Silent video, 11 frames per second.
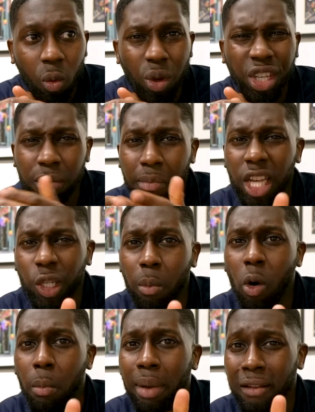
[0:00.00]
which is much
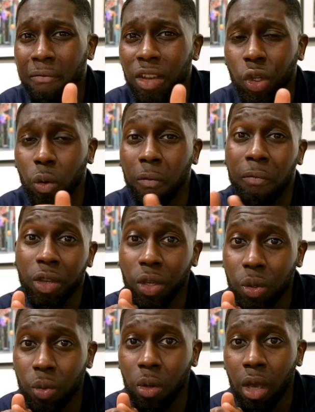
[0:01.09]
more beneficial for
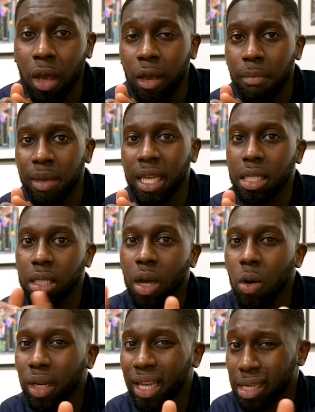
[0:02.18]
you, because
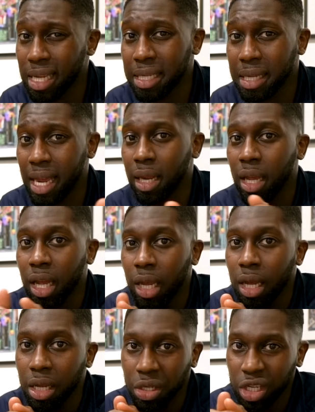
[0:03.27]
coding, as I said,
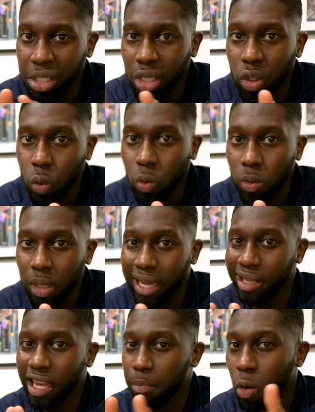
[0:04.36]
is just a tool,
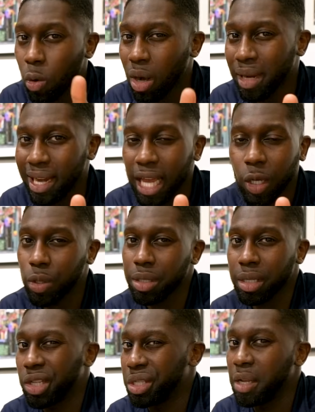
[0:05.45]
right? Like programming
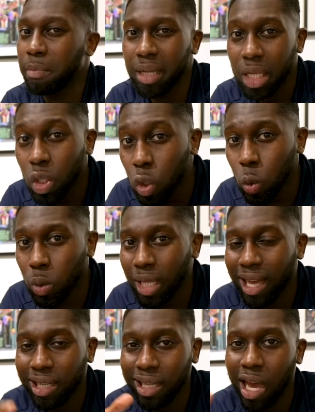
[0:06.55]
languages is simply a tool
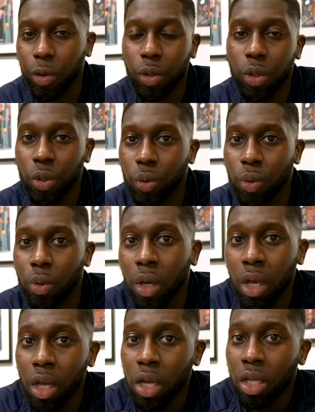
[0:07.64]
that allow you
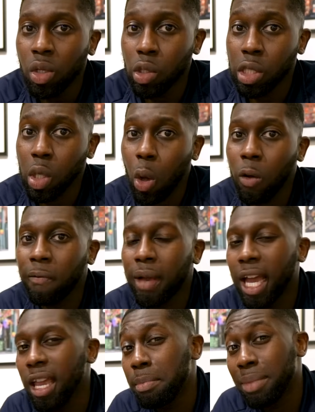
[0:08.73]
to solve
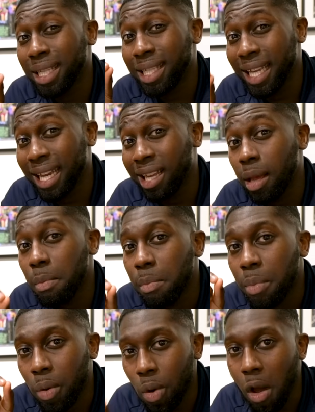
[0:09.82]
a particular
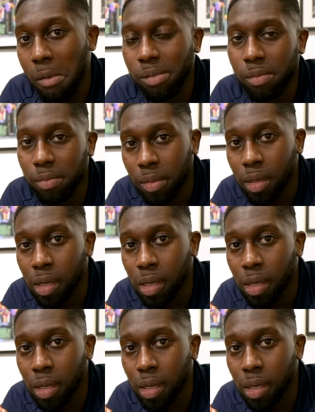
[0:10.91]
problem.